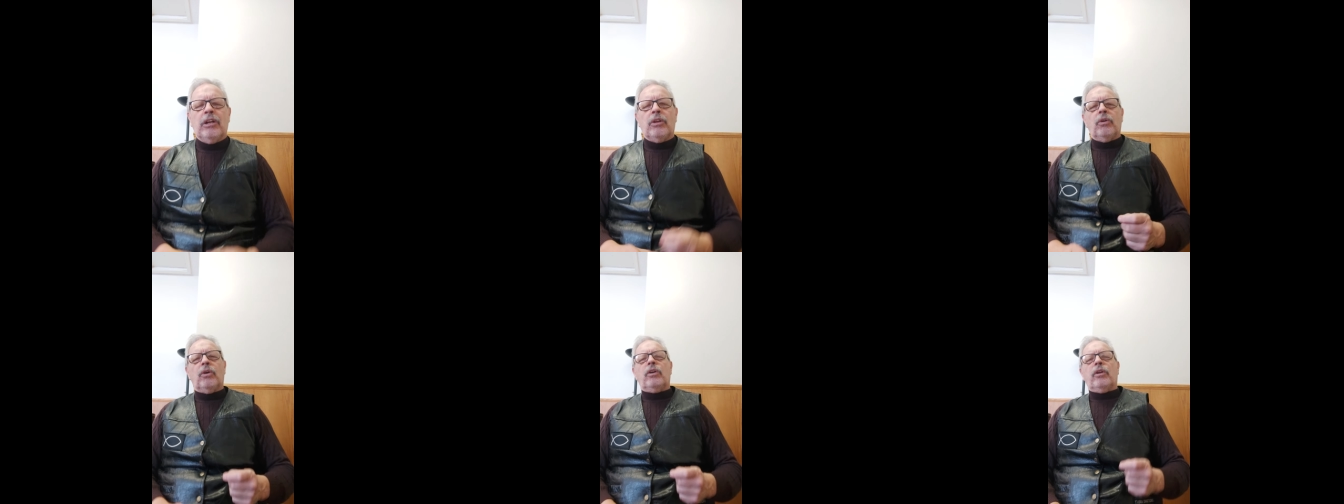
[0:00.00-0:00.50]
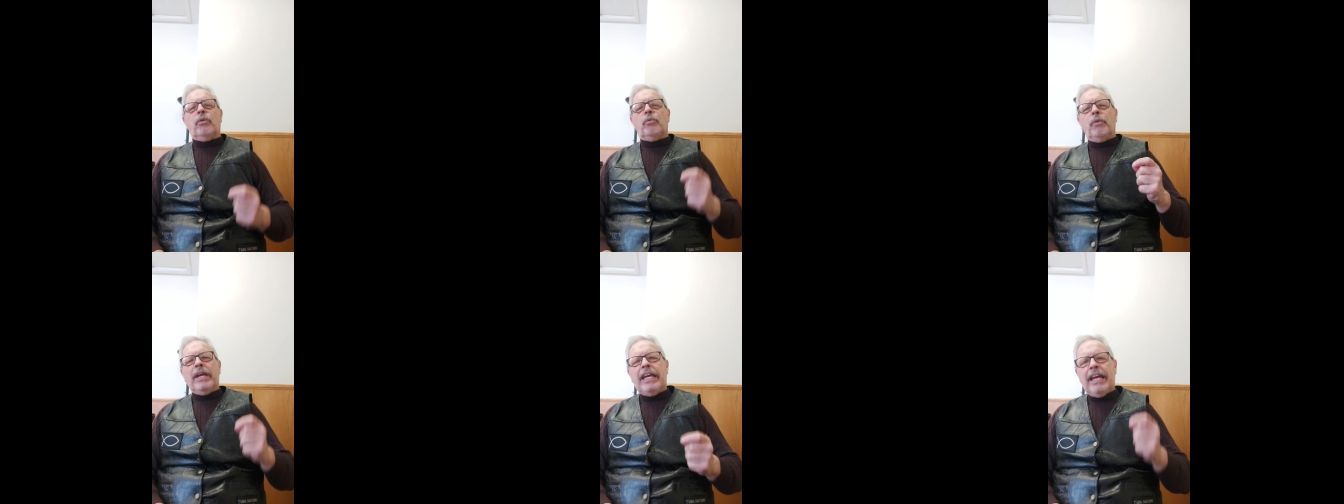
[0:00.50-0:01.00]
Lord,
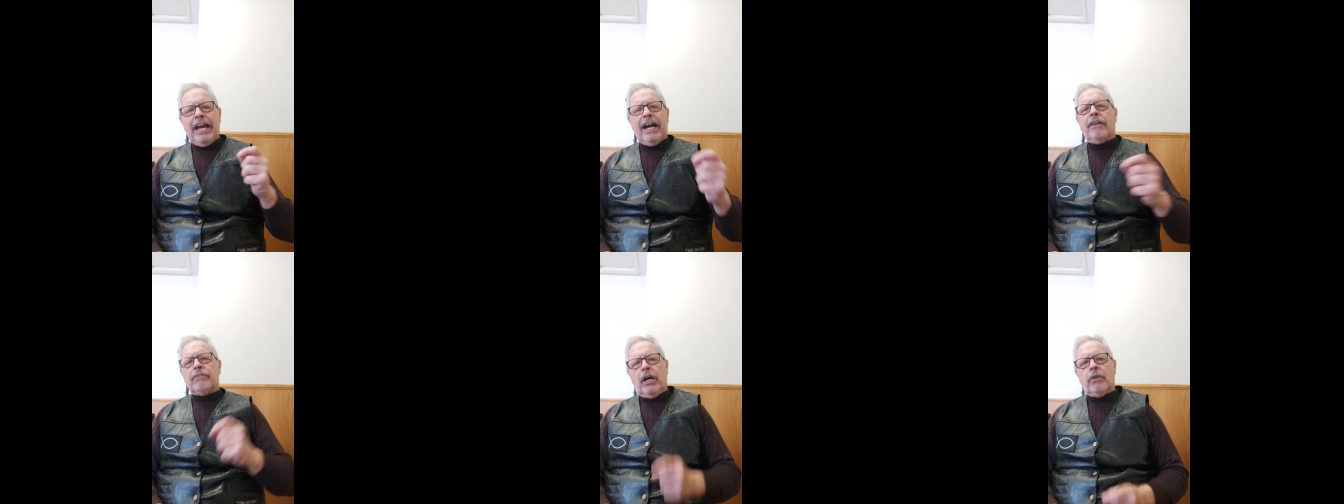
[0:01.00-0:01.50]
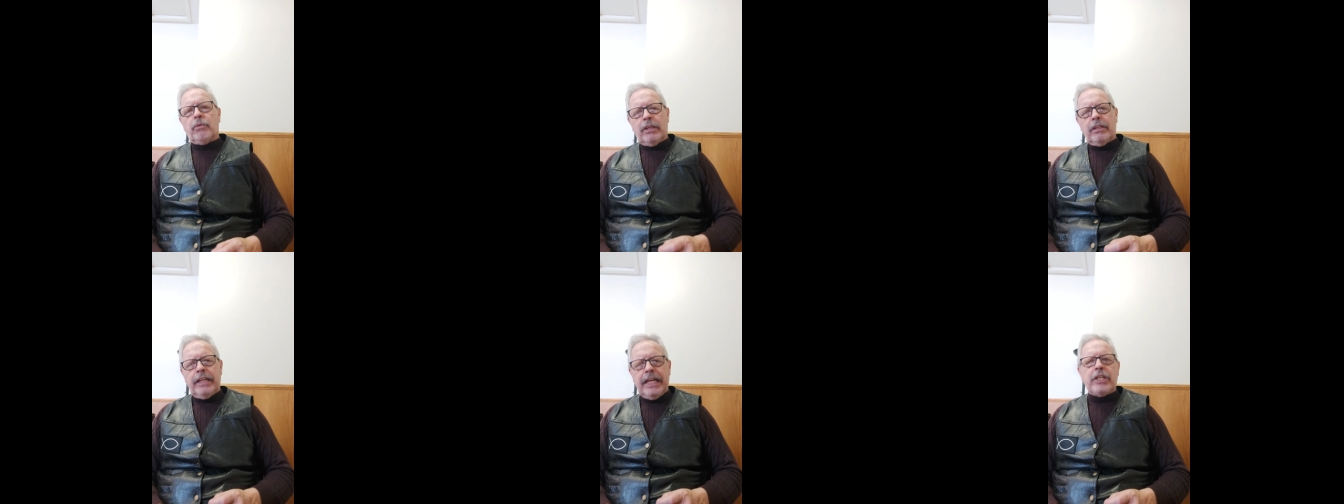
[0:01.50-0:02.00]
we have a
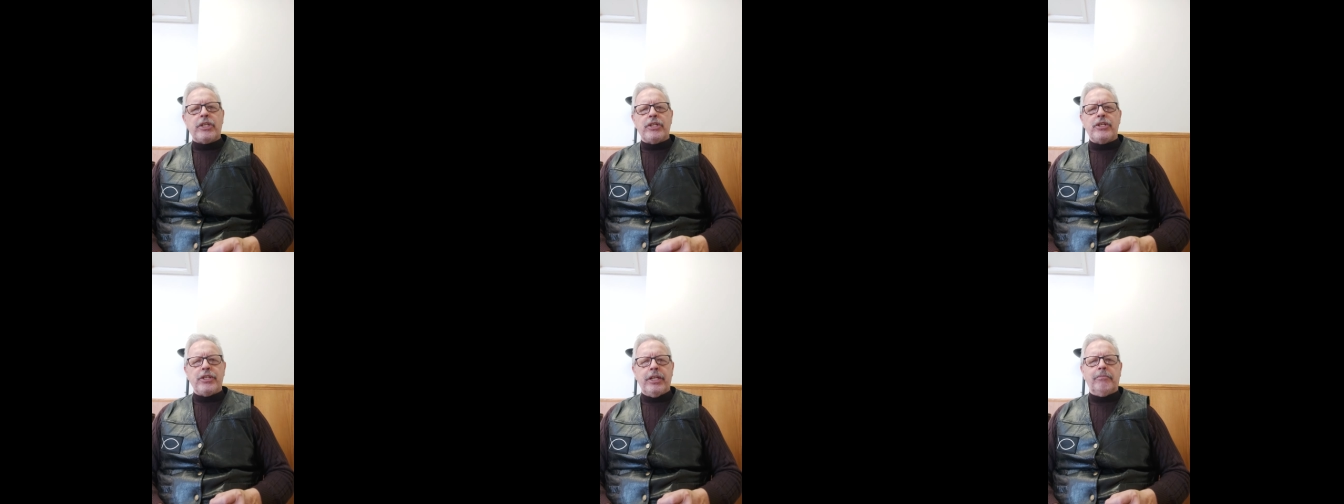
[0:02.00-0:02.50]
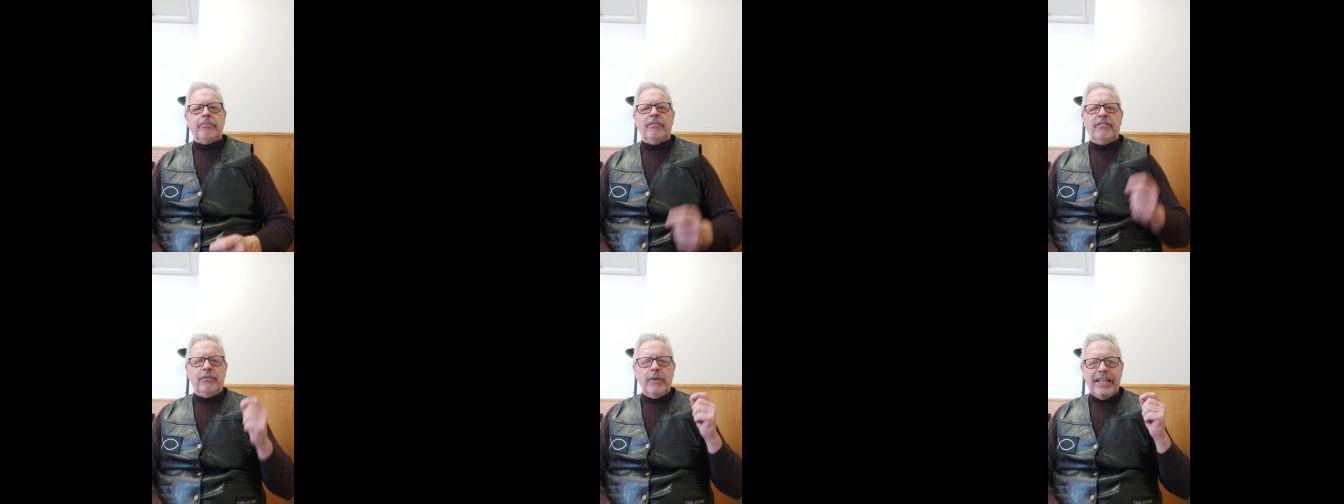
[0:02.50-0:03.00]

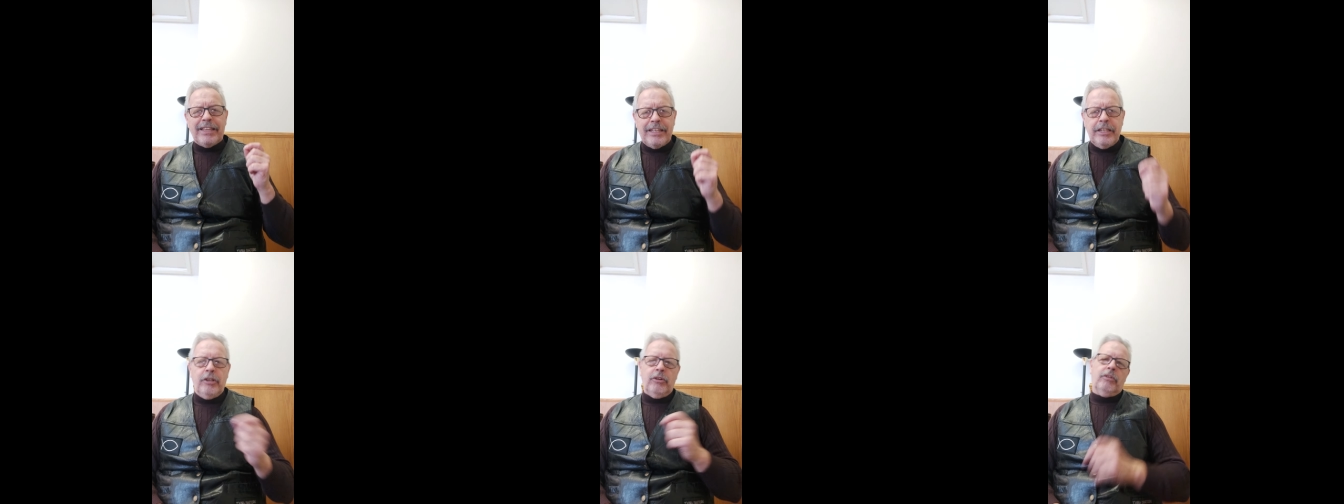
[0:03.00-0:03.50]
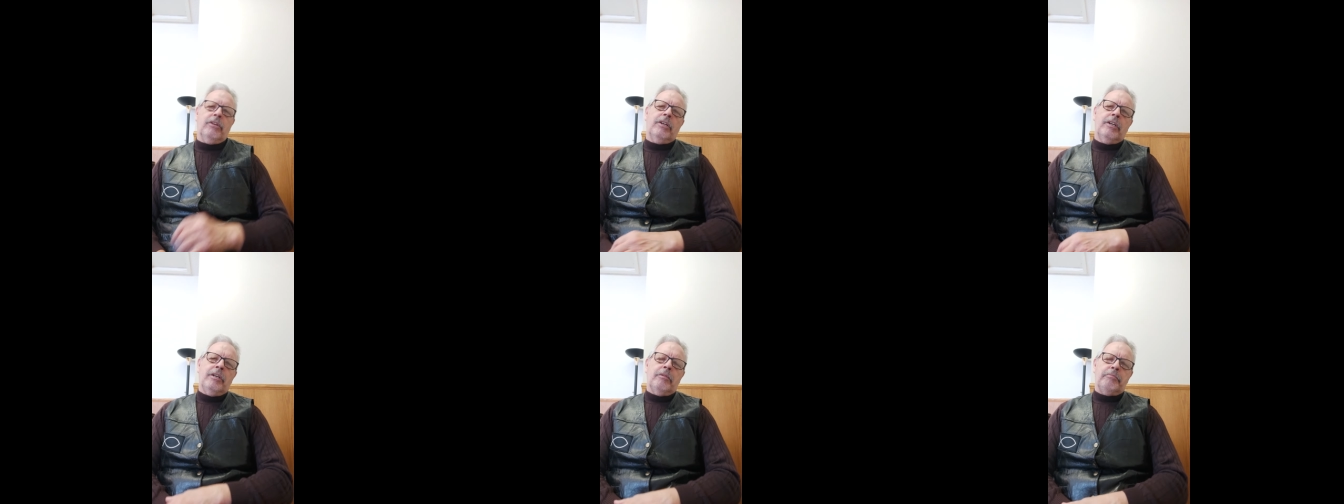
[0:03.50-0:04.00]
relationship with you
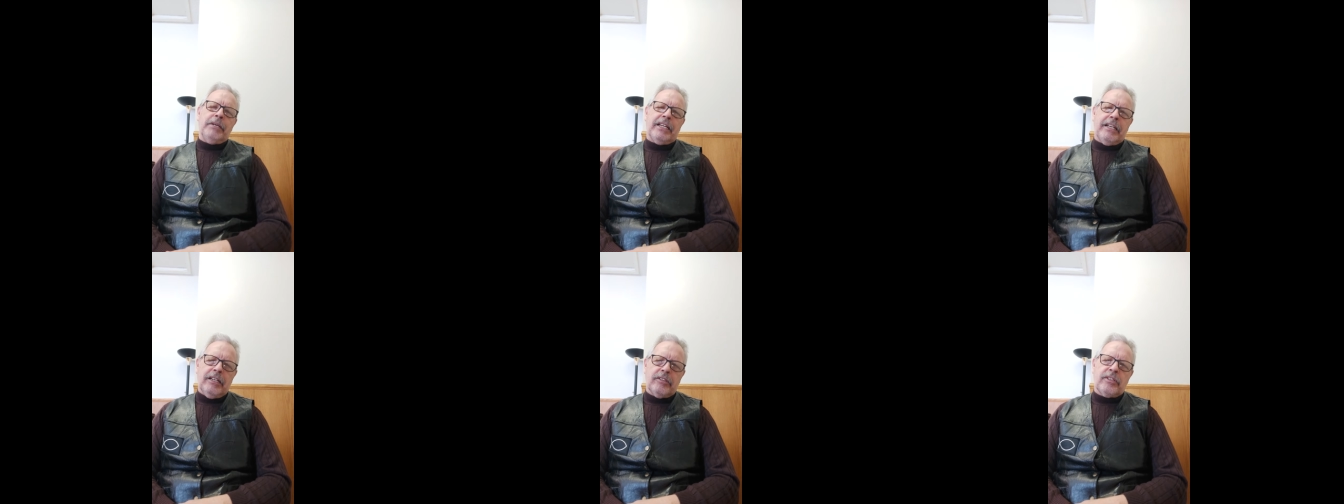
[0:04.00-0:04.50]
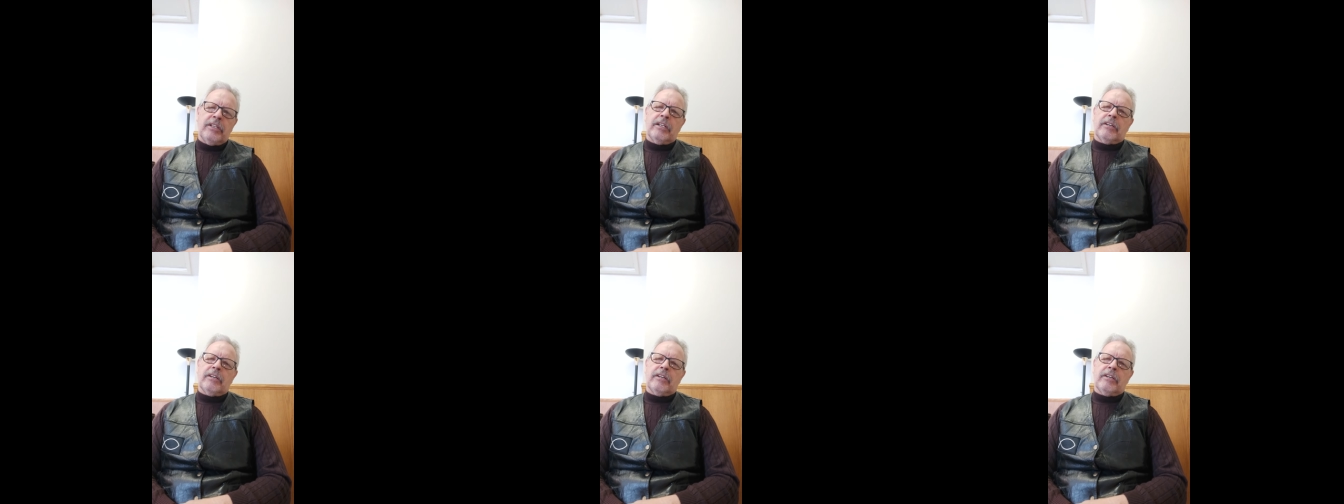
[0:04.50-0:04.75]
because